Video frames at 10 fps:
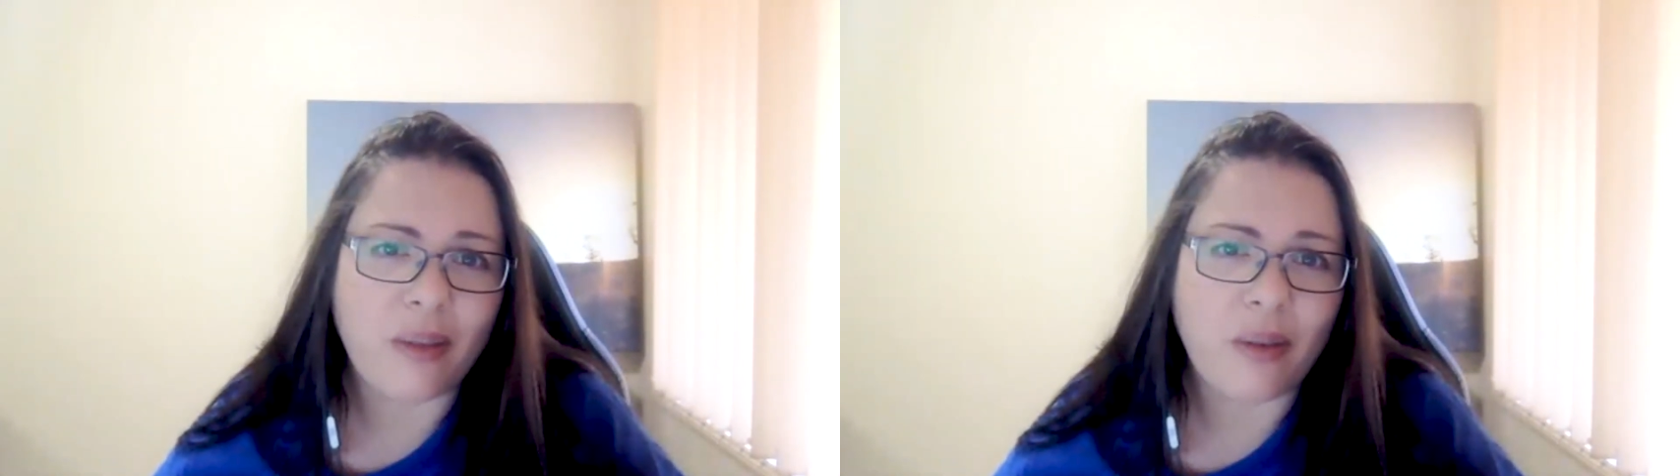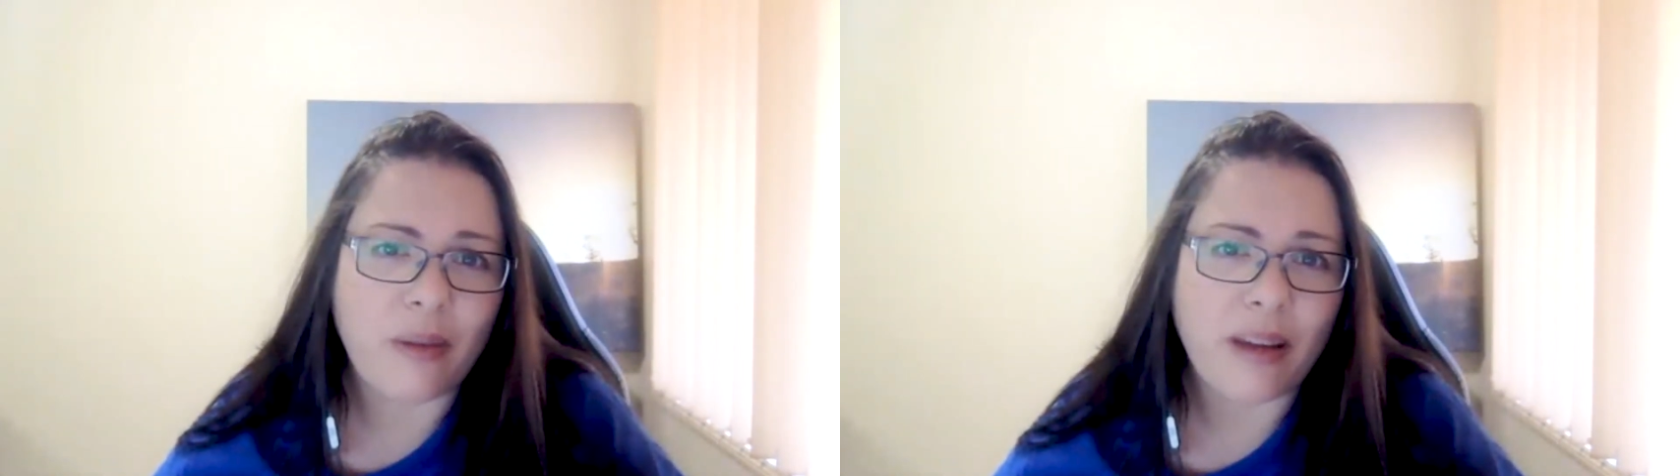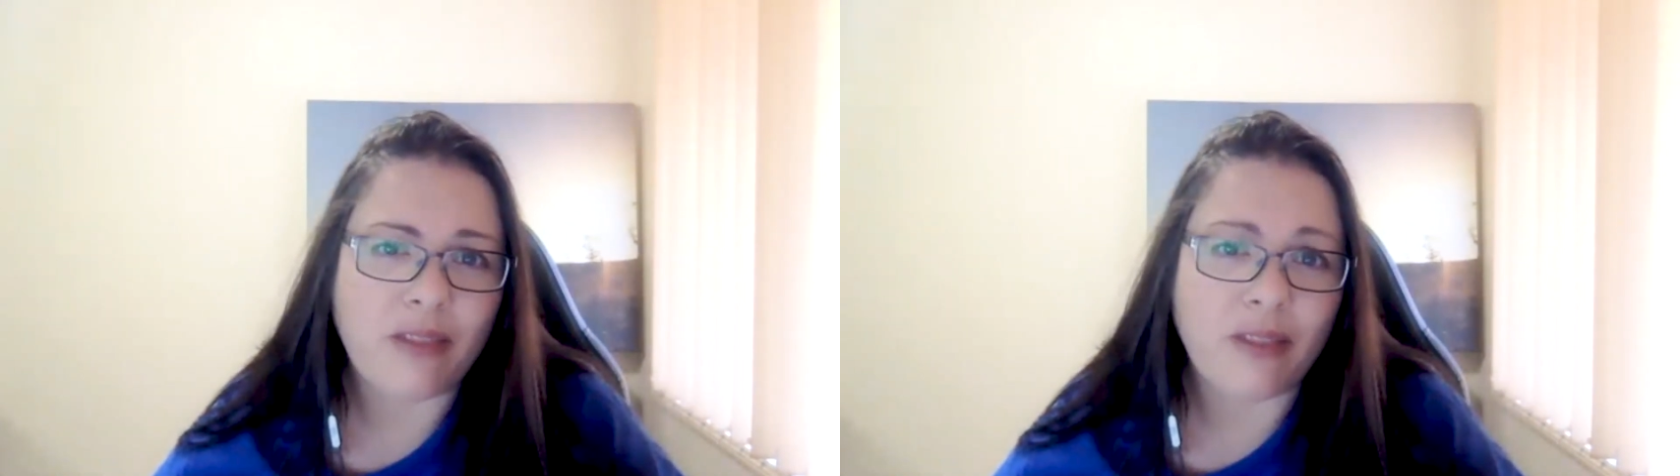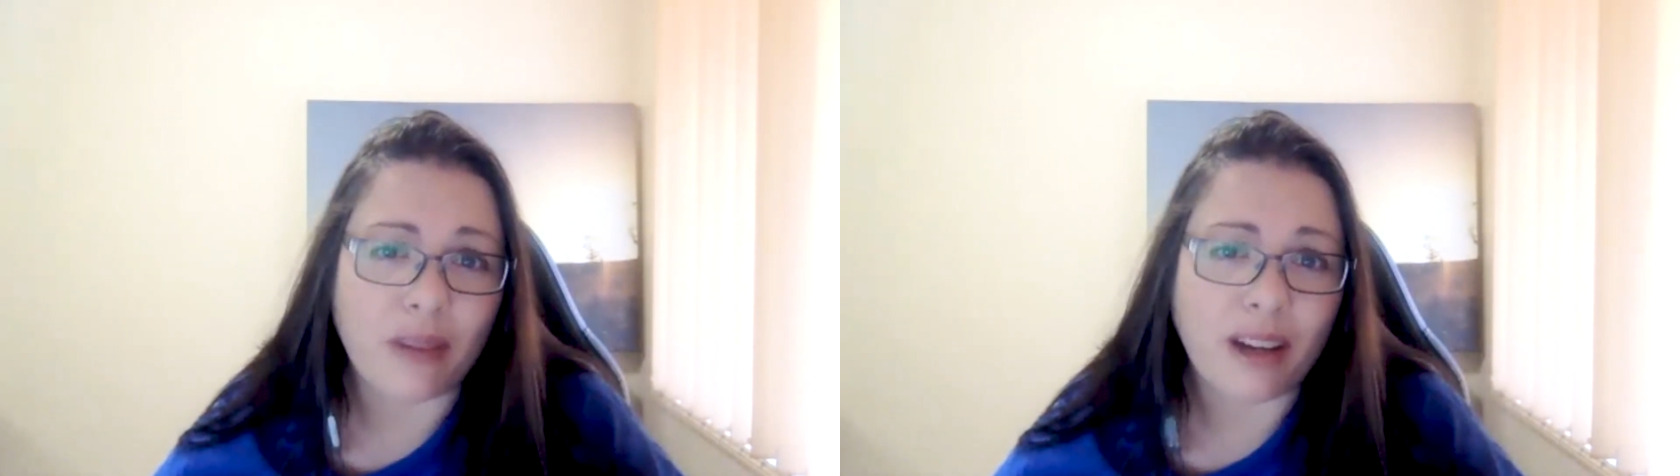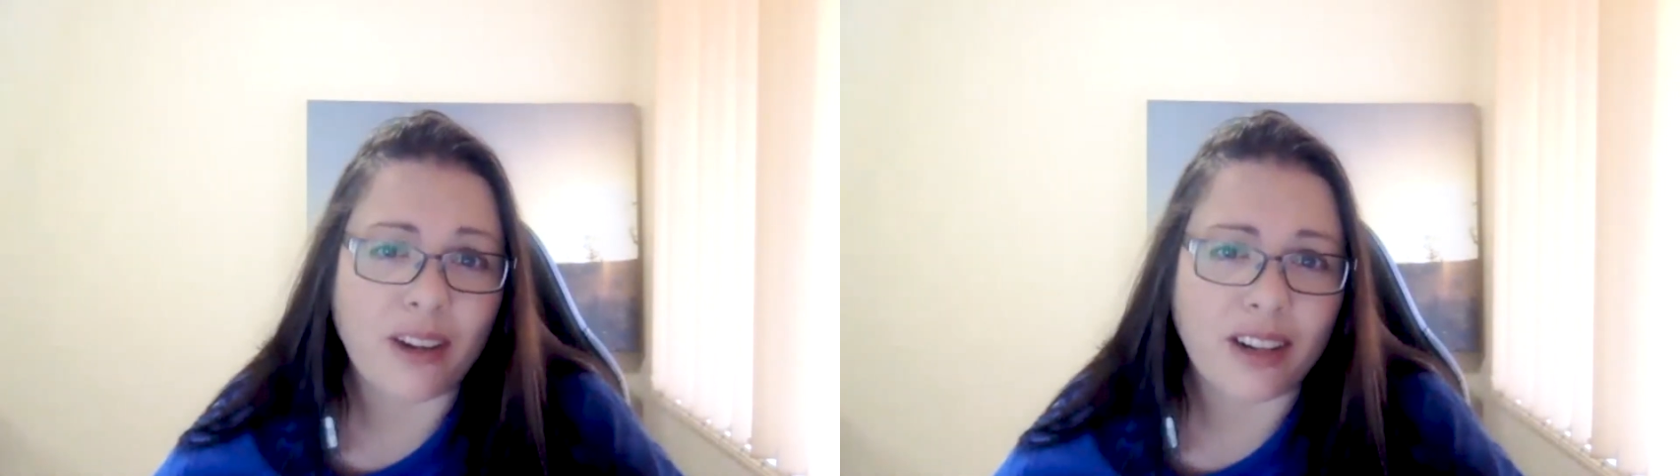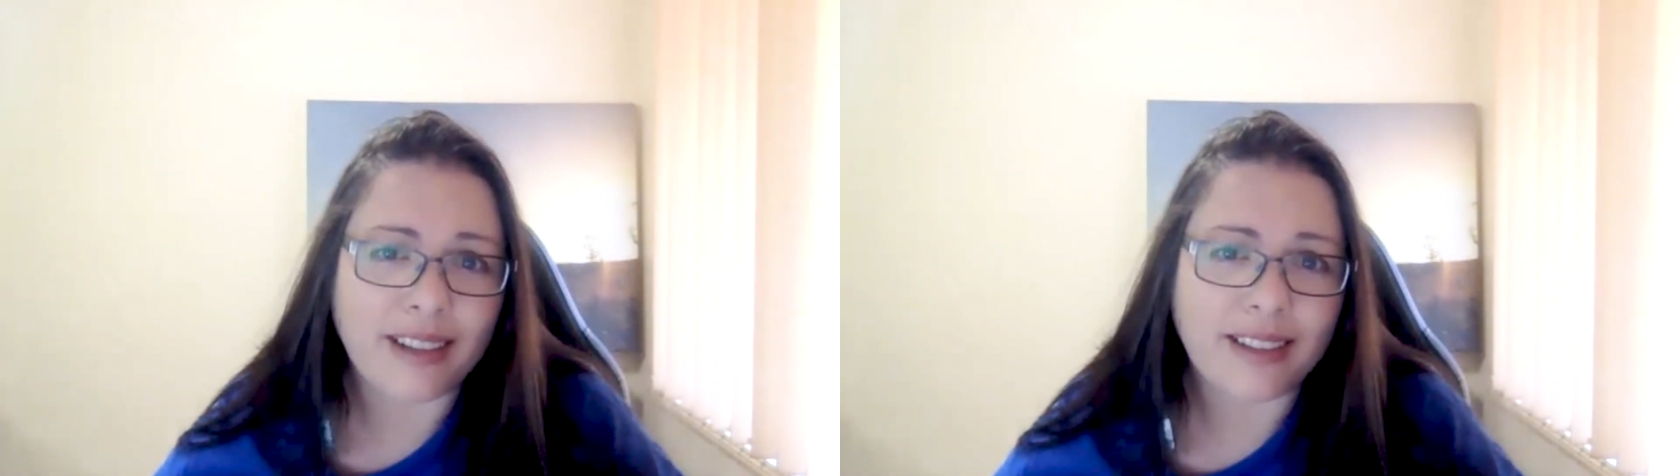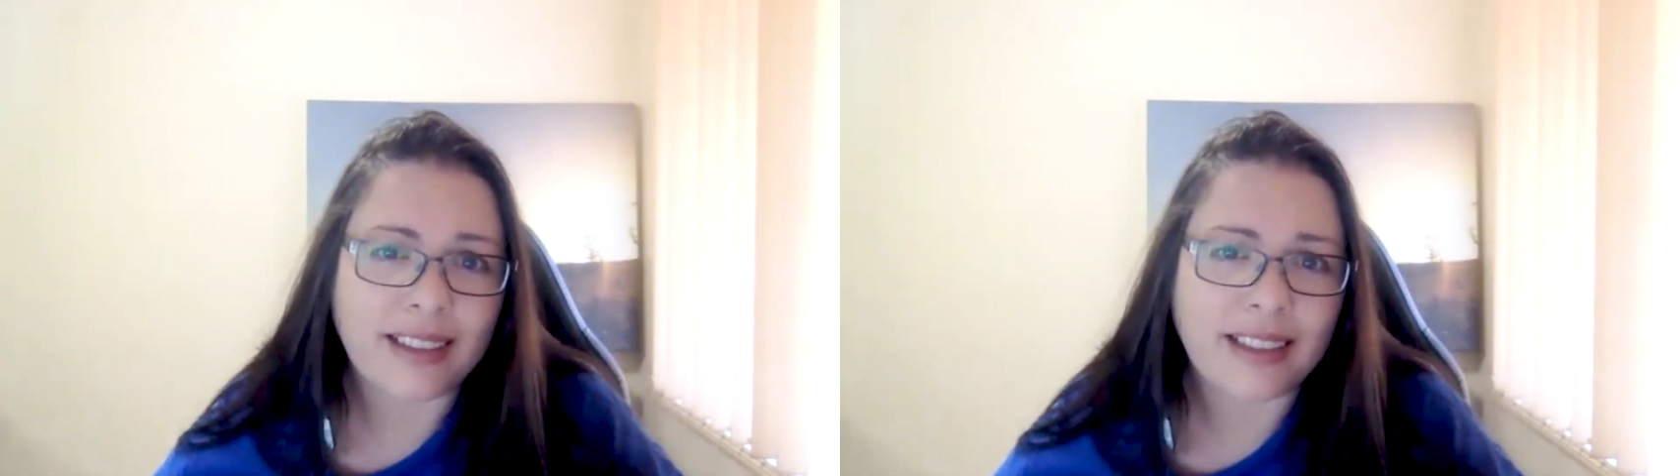they were made for migraine.